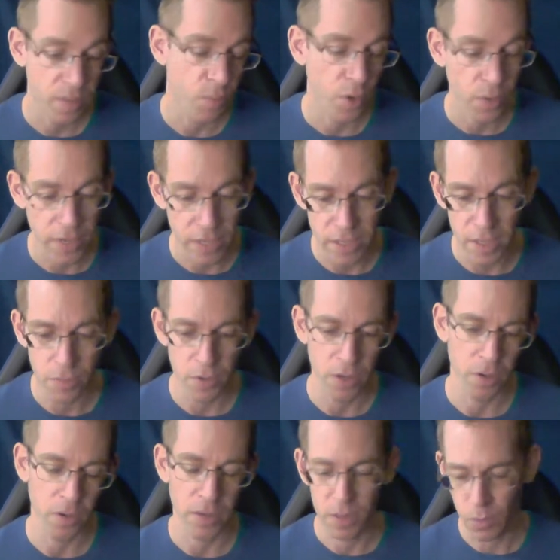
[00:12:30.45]
more recent
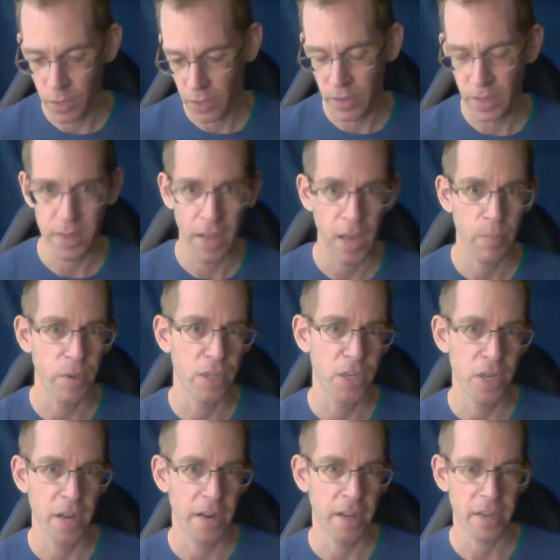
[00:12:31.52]
view is where you get the
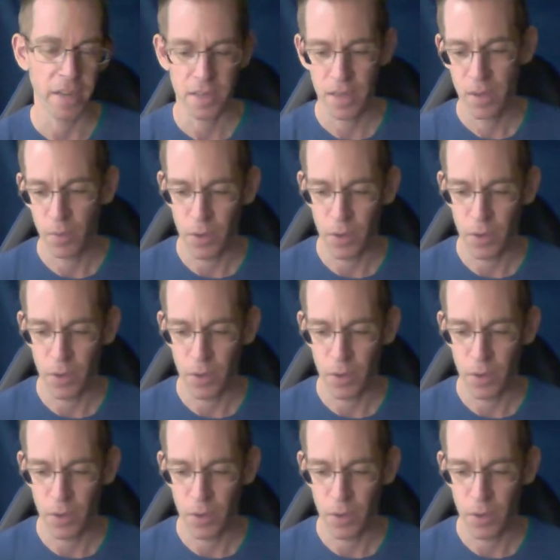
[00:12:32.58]
epigenetics,